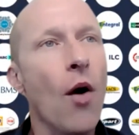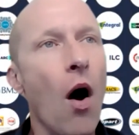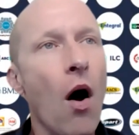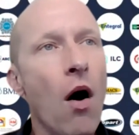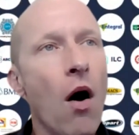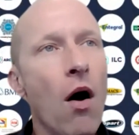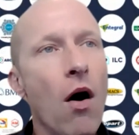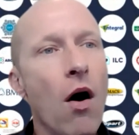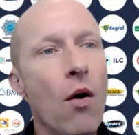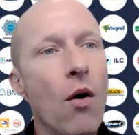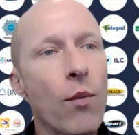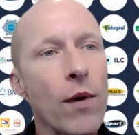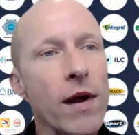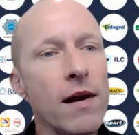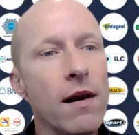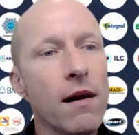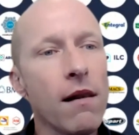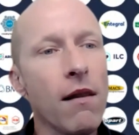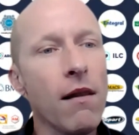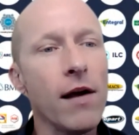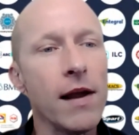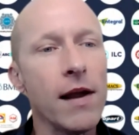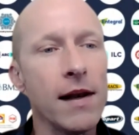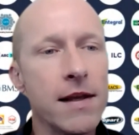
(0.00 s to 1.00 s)
are we
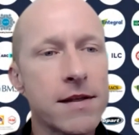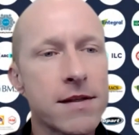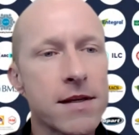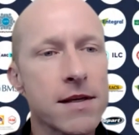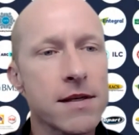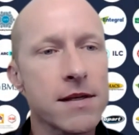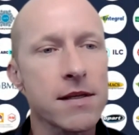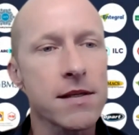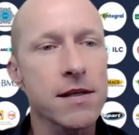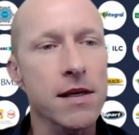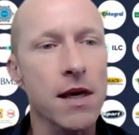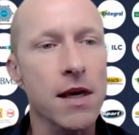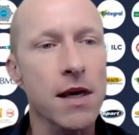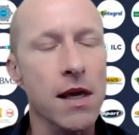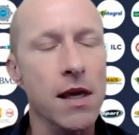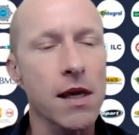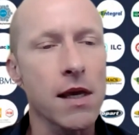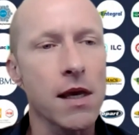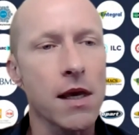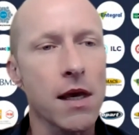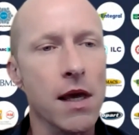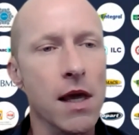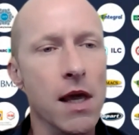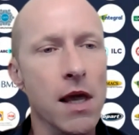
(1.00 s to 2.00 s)
likely to see